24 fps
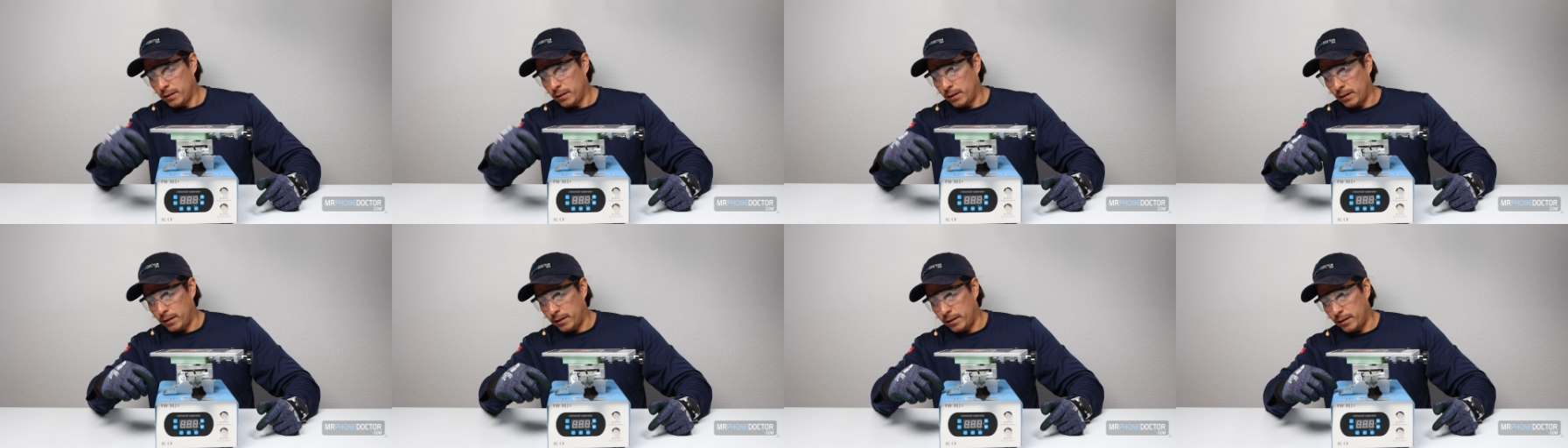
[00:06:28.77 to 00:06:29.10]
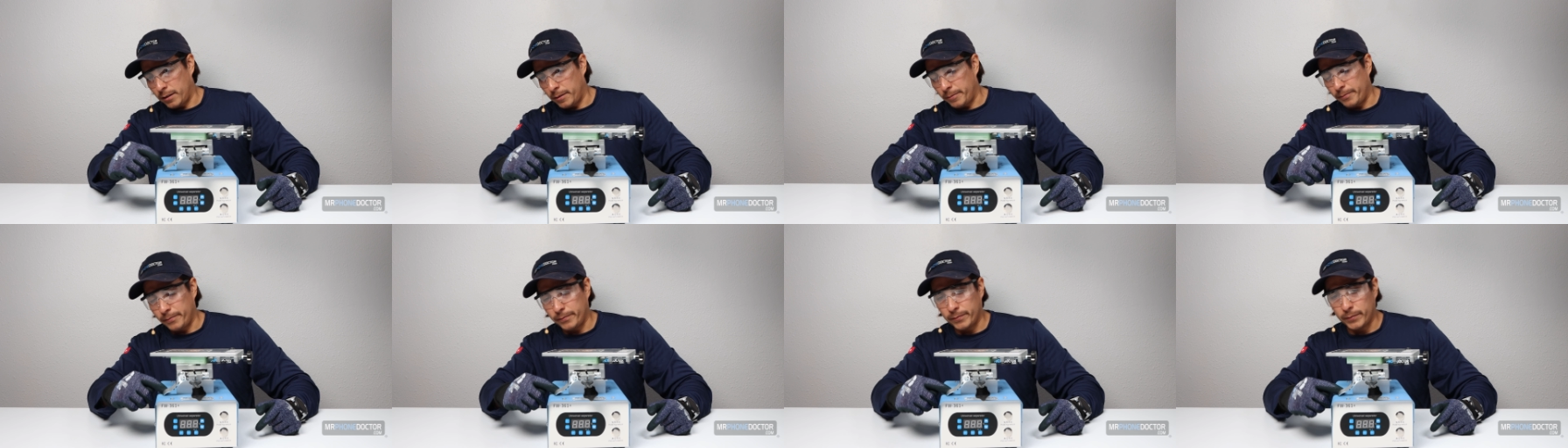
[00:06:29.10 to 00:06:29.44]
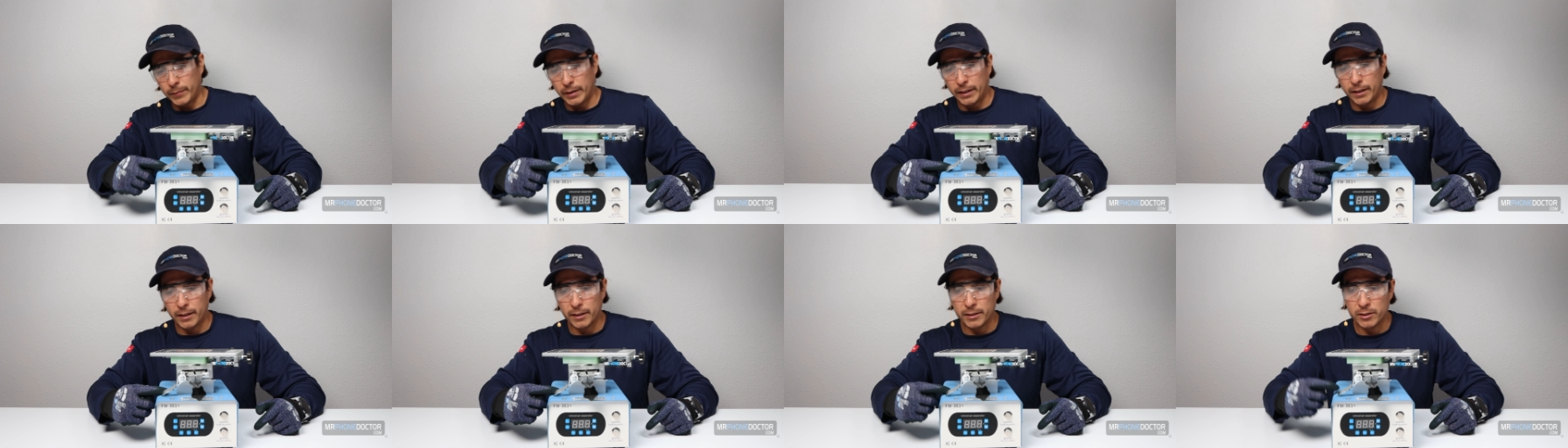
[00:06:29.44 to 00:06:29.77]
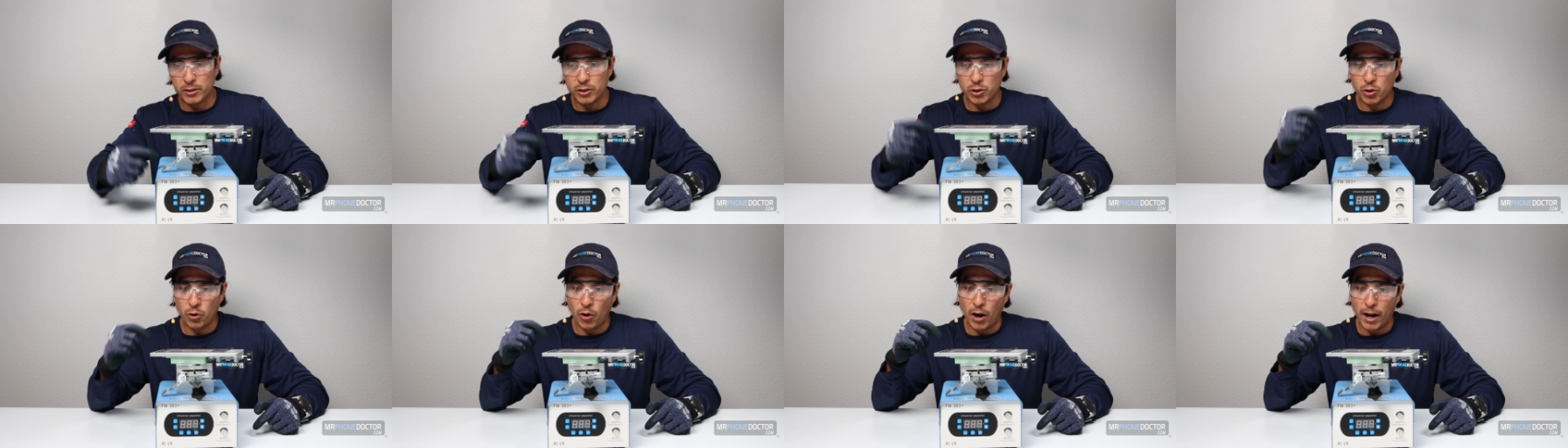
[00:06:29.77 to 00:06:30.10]
um,
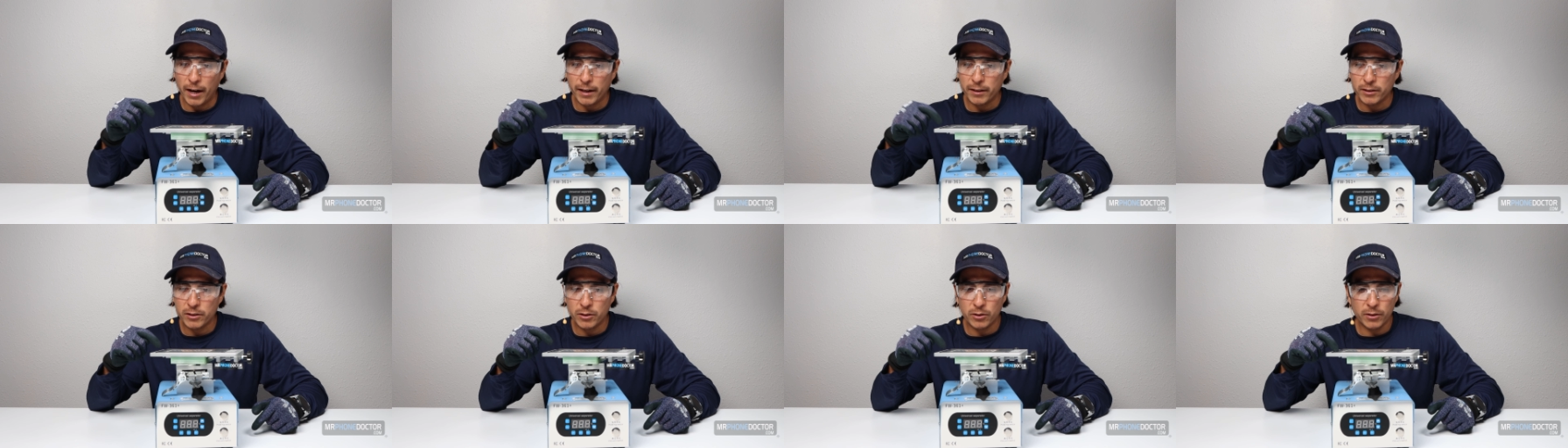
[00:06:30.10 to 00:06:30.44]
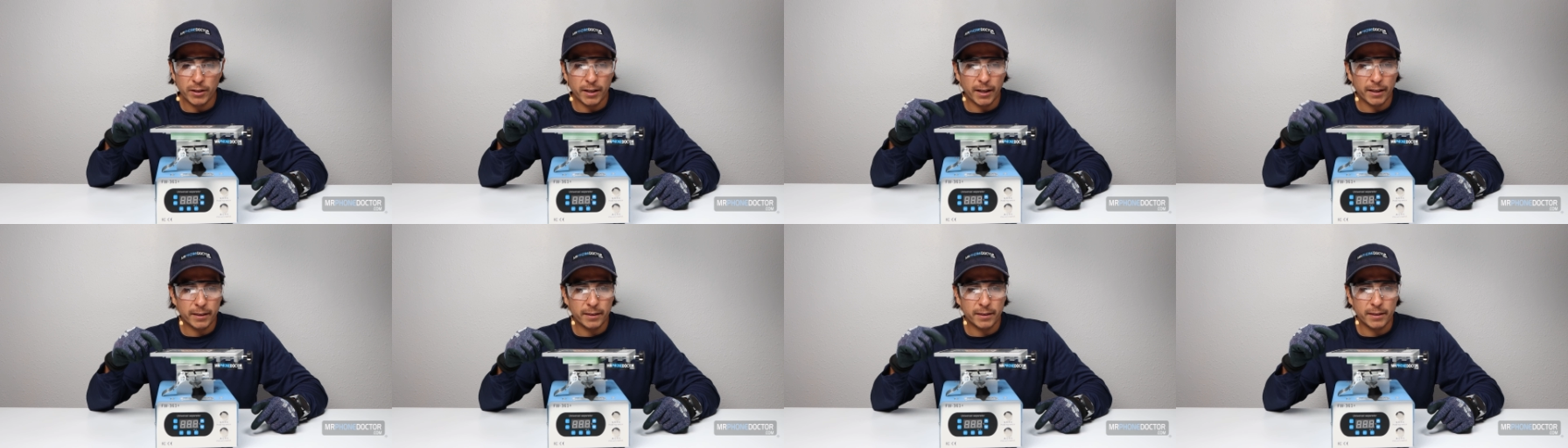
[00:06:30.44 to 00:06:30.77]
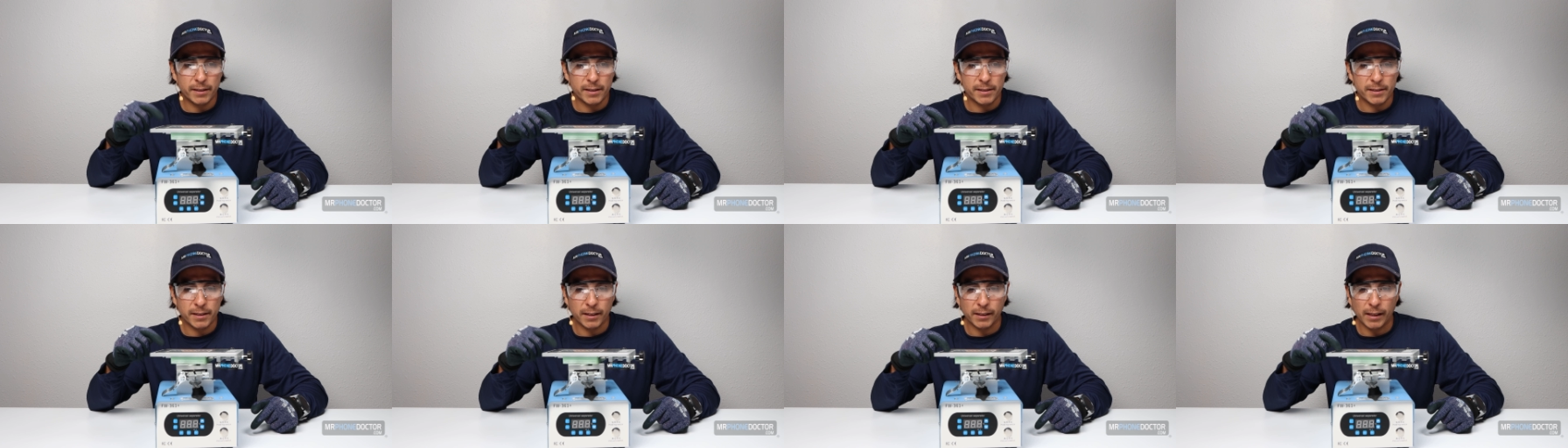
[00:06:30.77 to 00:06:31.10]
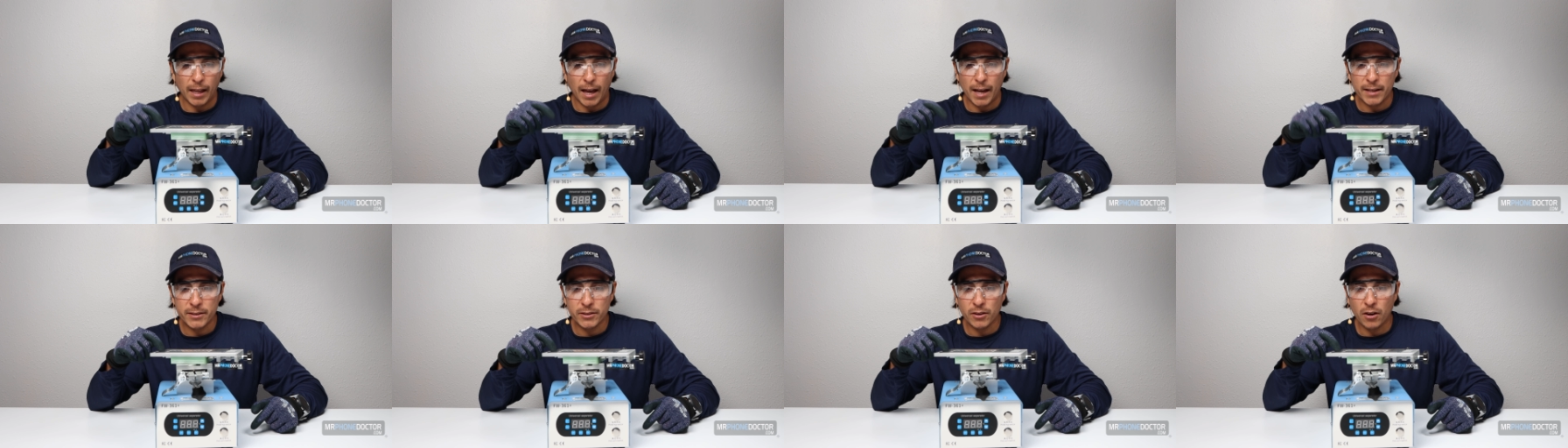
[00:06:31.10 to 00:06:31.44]
because trying to get this
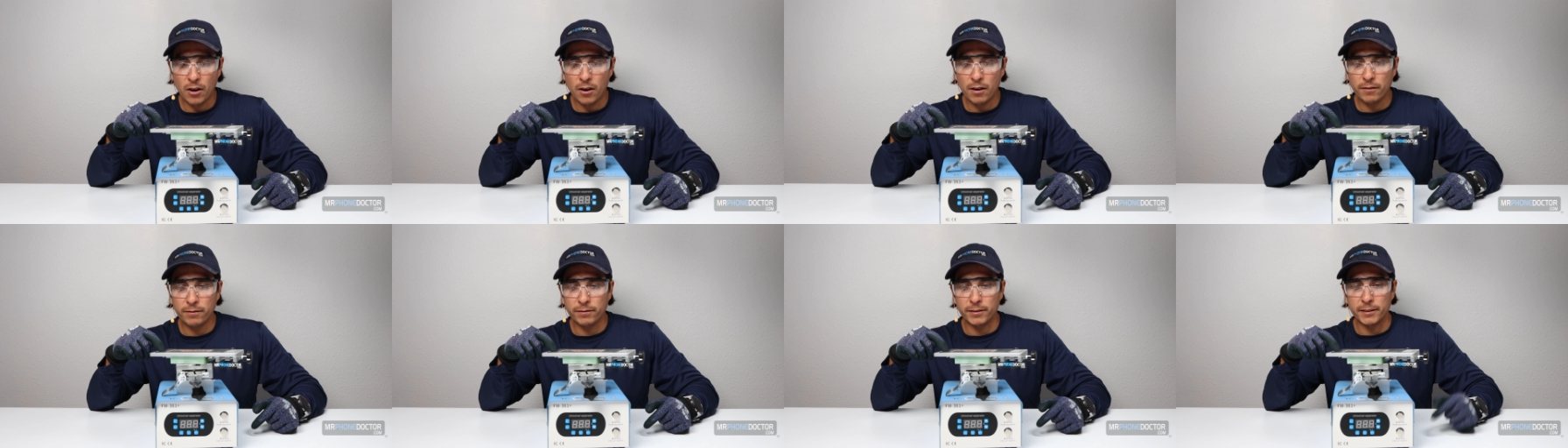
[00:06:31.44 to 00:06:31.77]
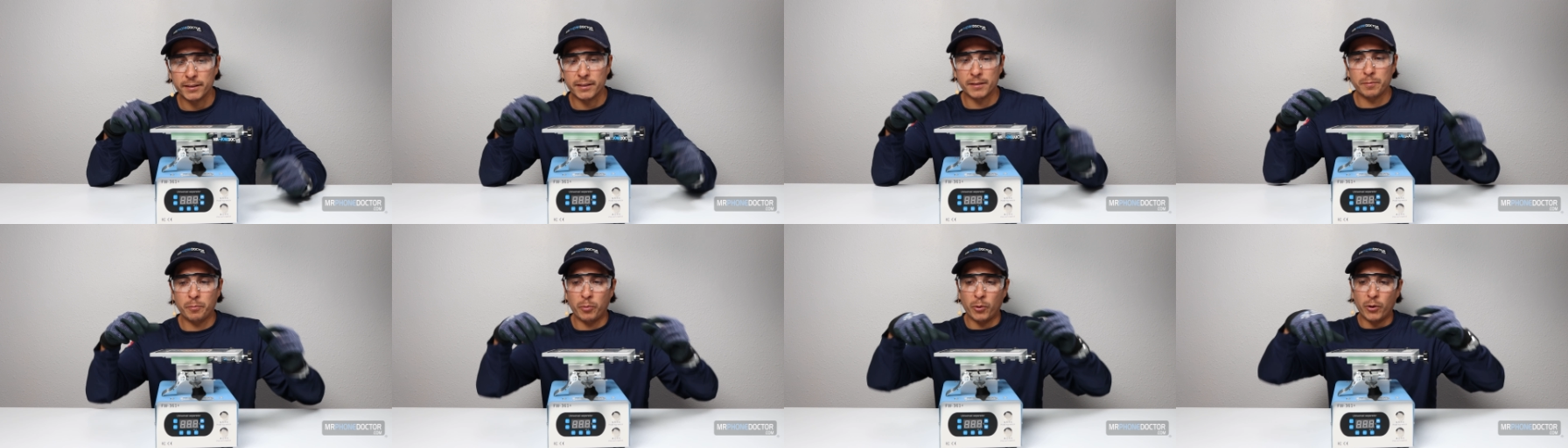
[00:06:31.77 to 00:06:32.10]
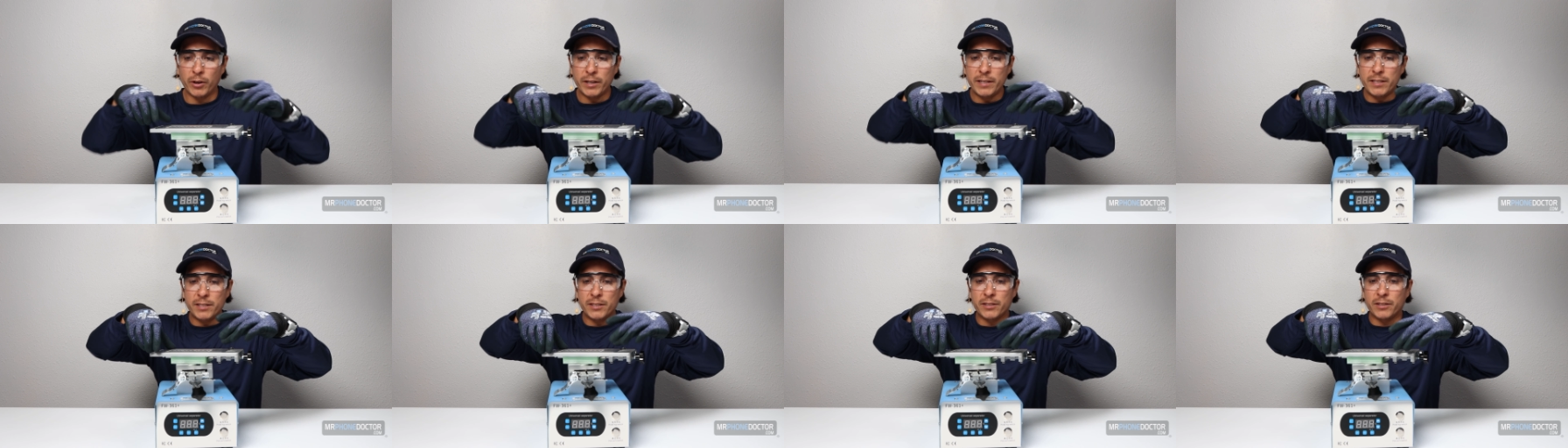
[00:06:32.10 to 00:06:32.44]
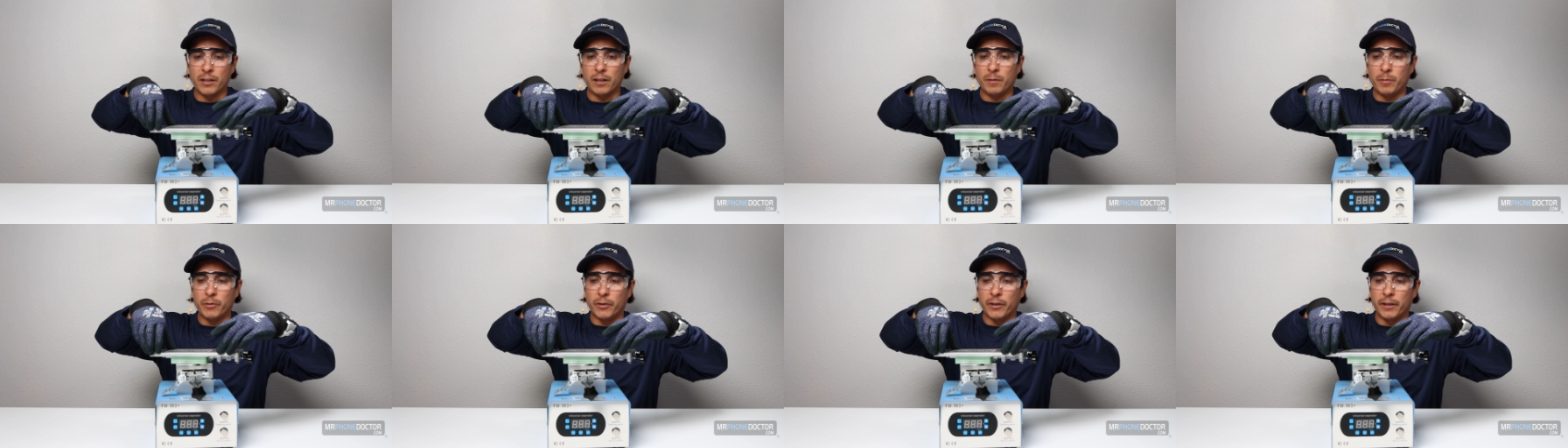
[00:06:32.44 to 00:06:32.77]
glass off, it's pretty
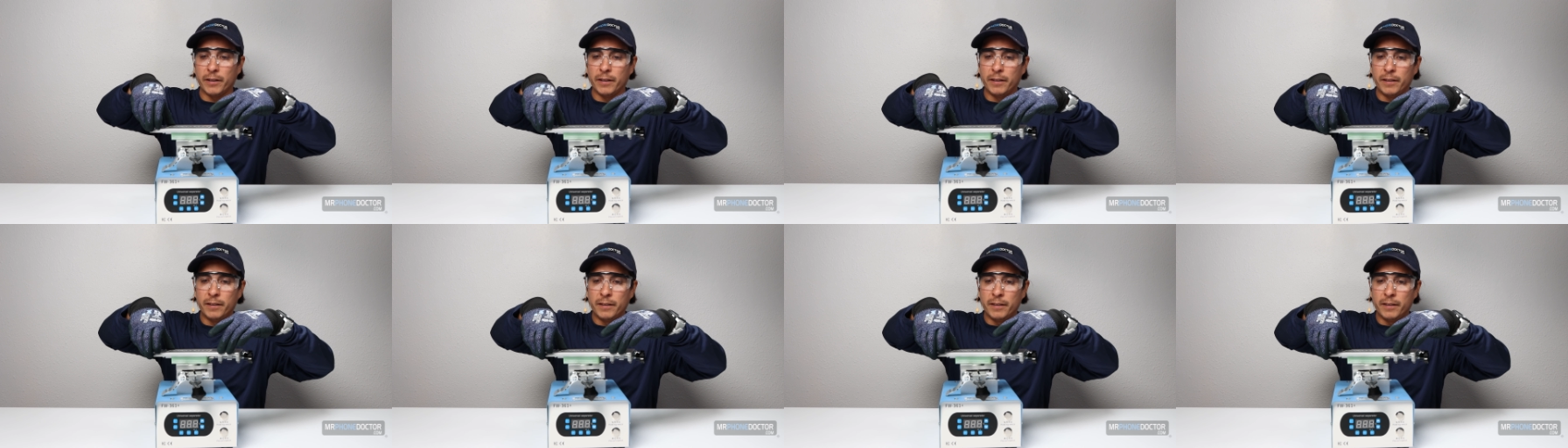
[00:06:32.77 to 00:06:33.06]
stubborn.